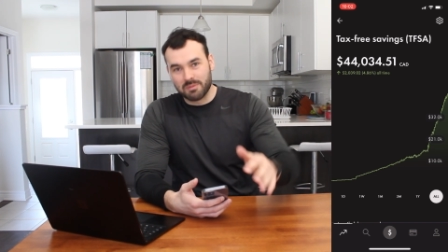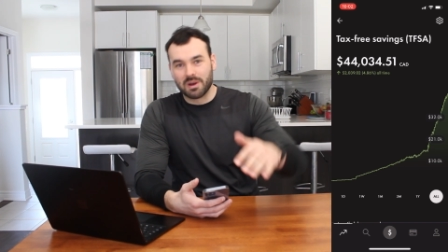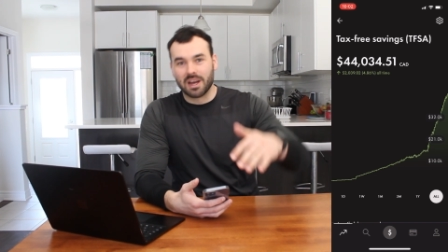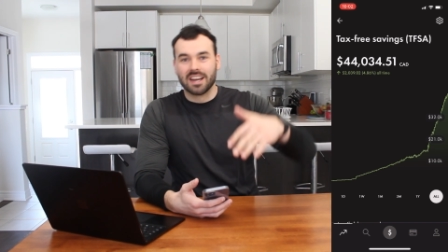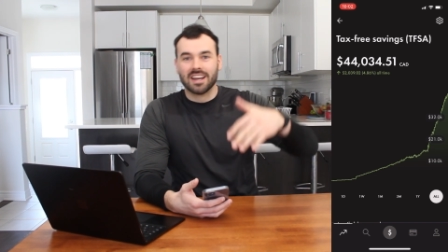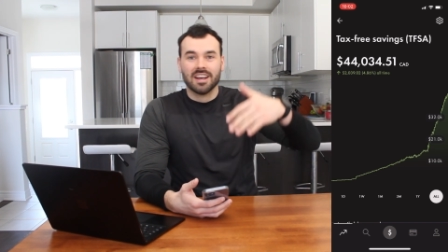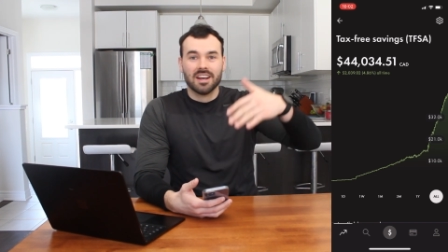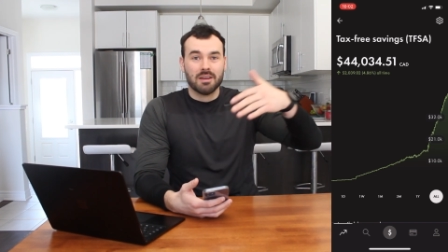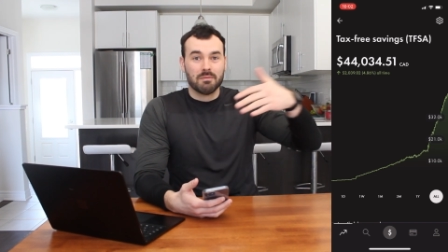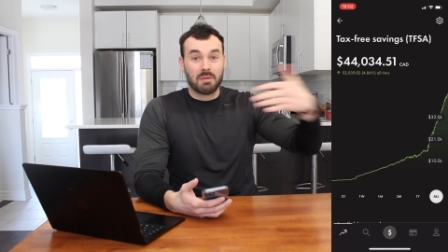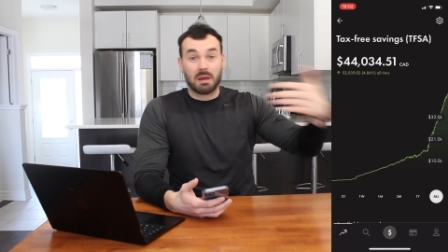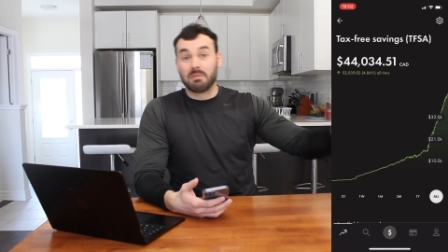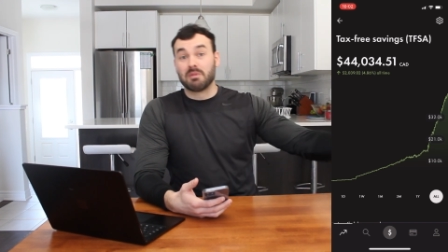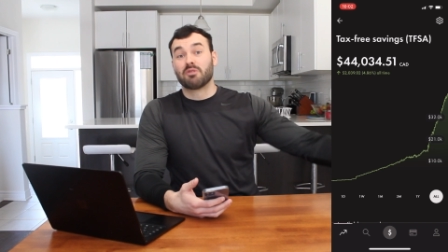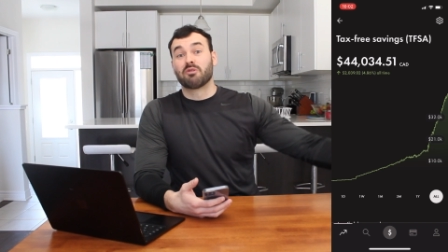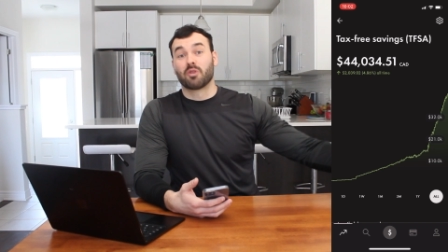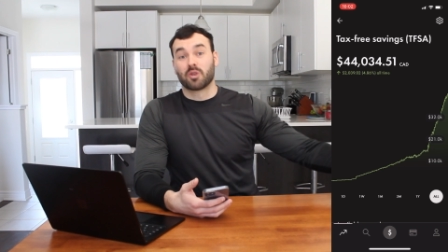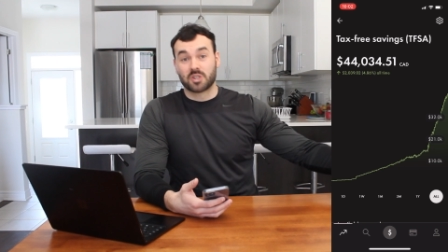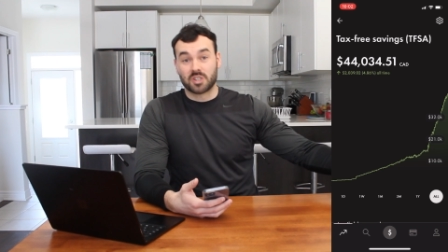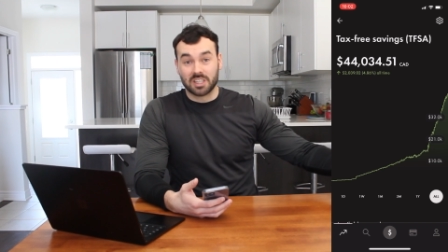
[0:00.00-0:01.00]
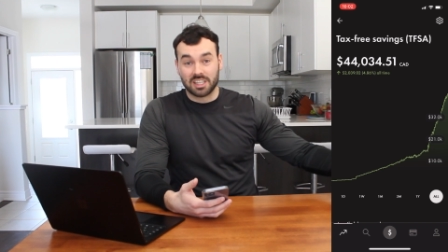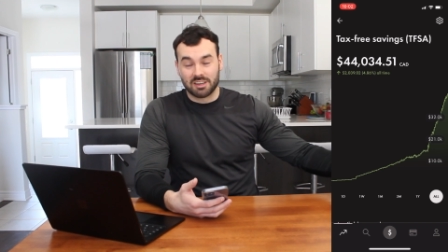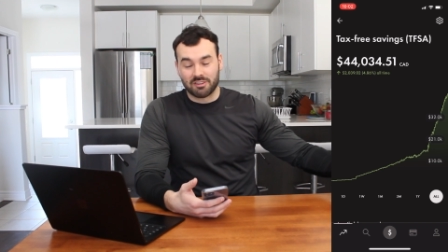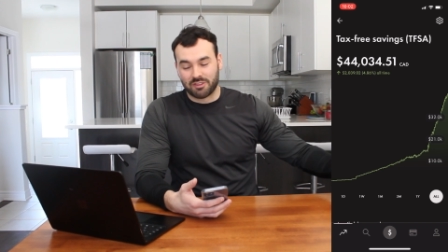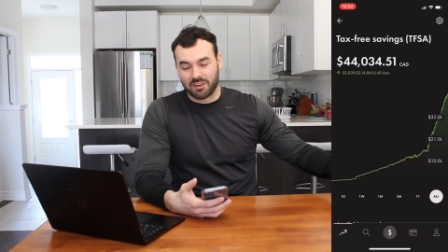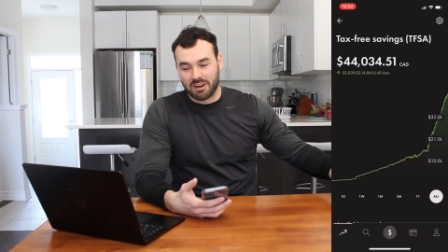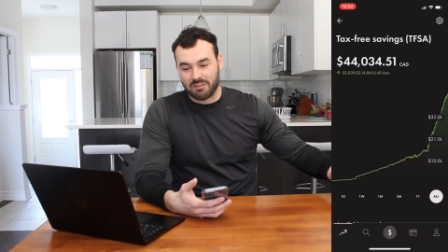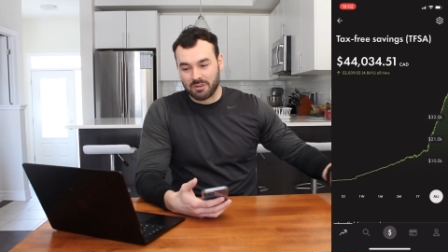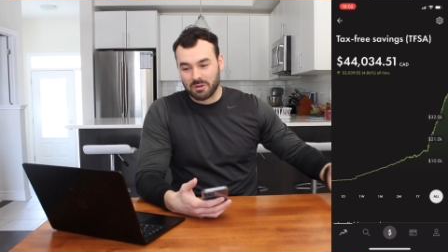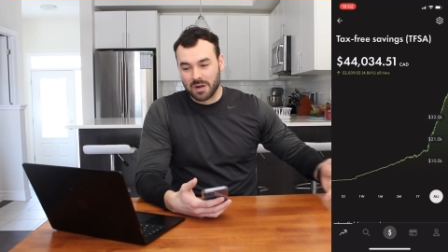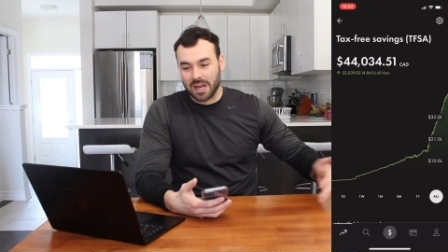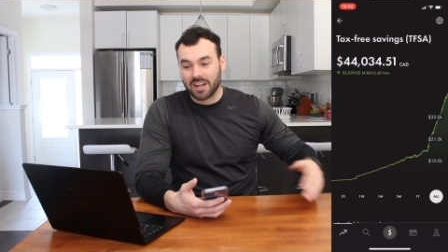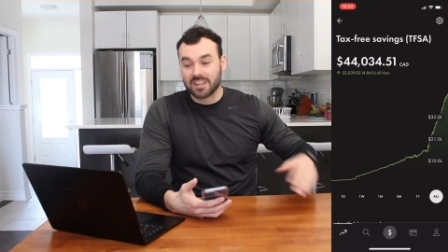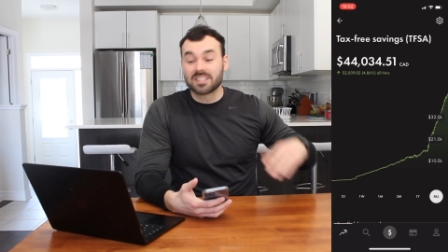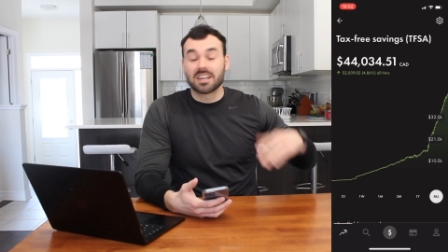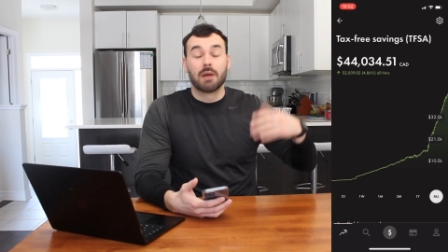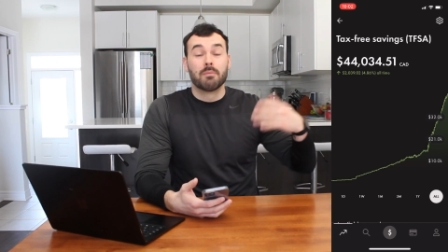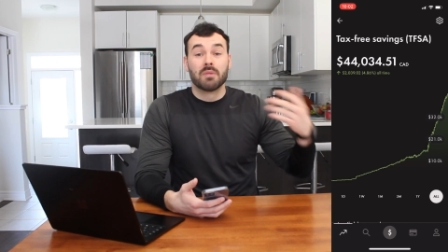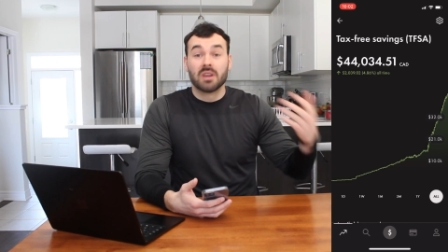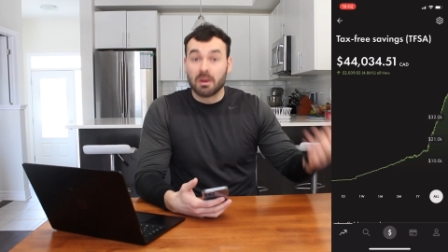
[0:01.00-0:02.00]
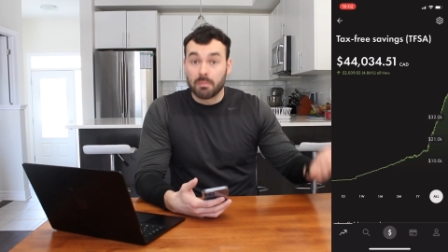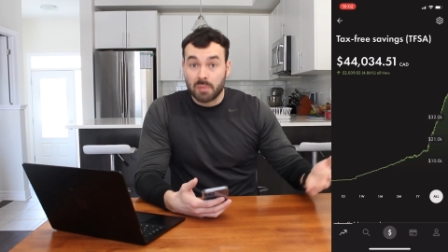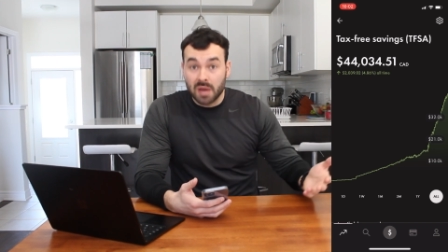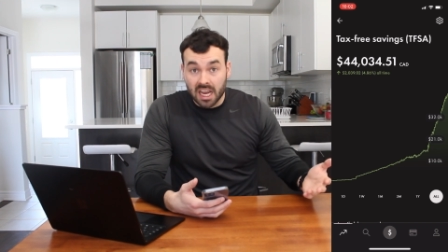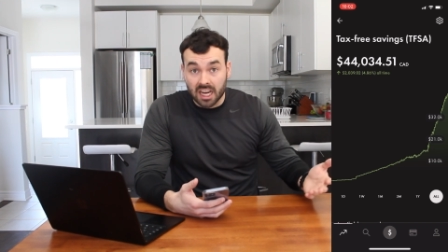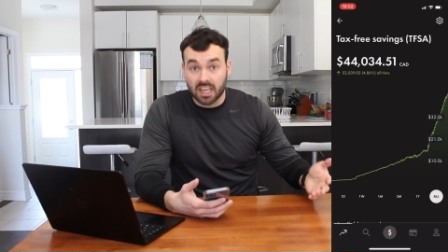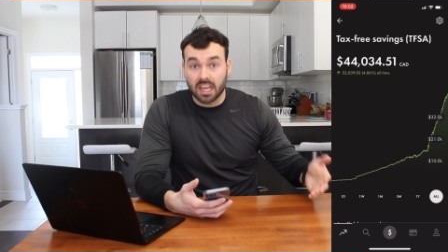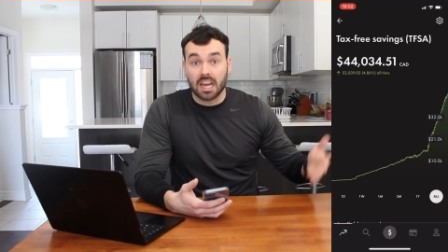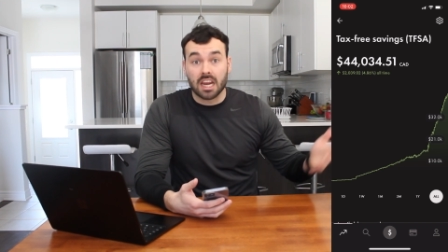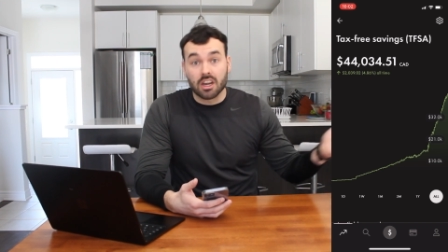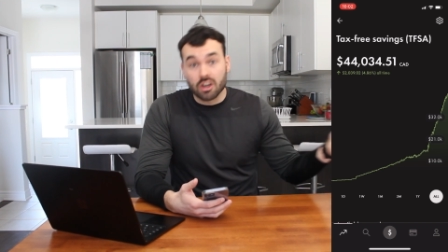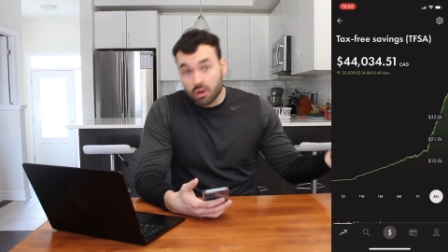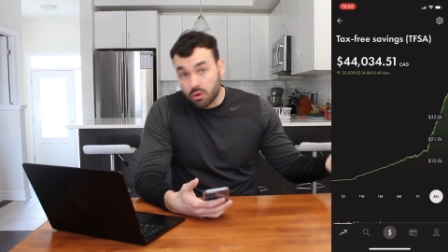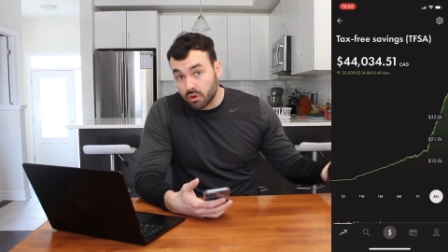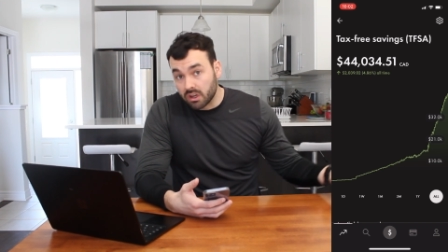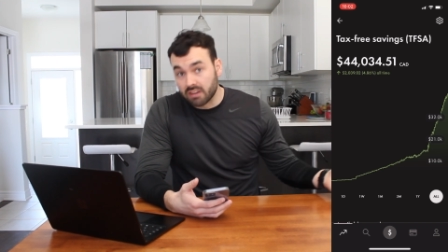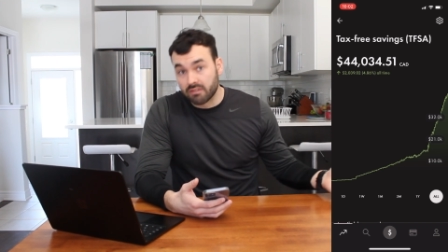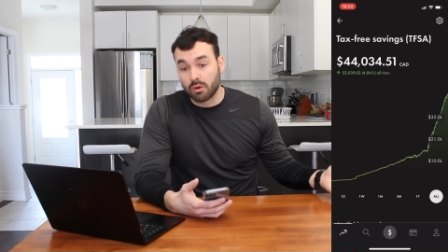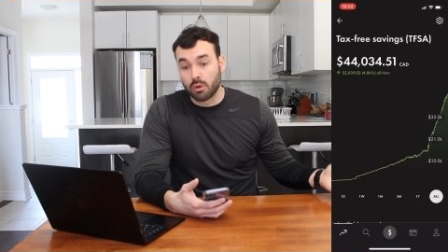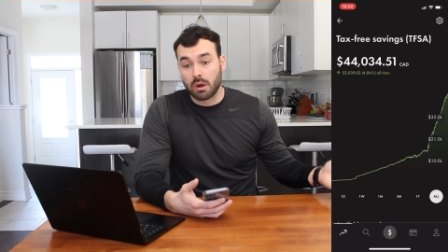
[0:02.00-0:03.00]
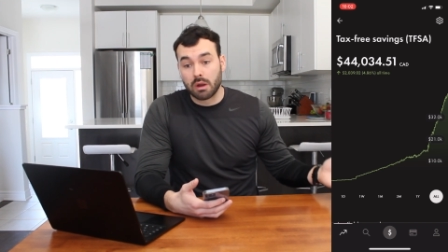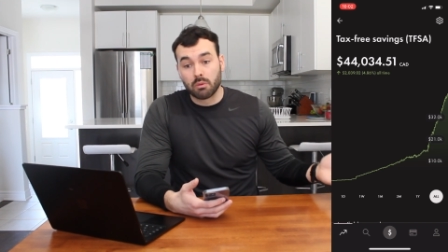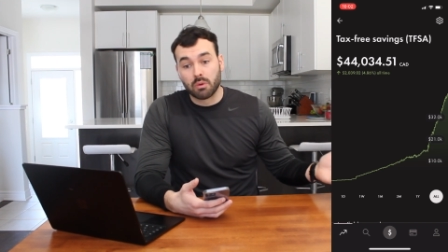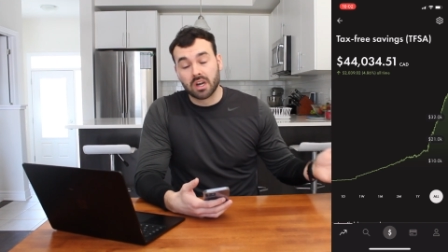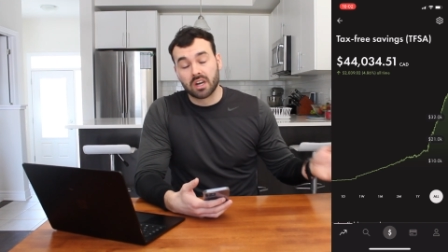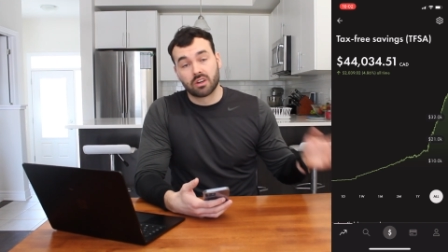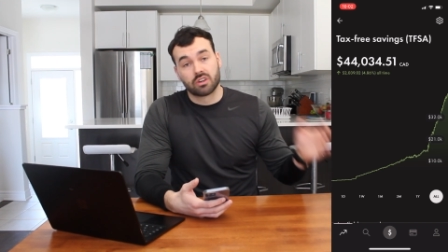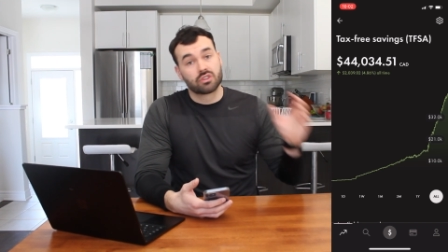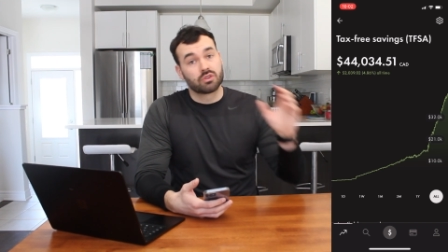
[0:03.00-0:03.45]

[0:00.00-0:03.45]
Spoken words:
but maybe fortunately for everyone else, I'm going to pick a new giveaway winner.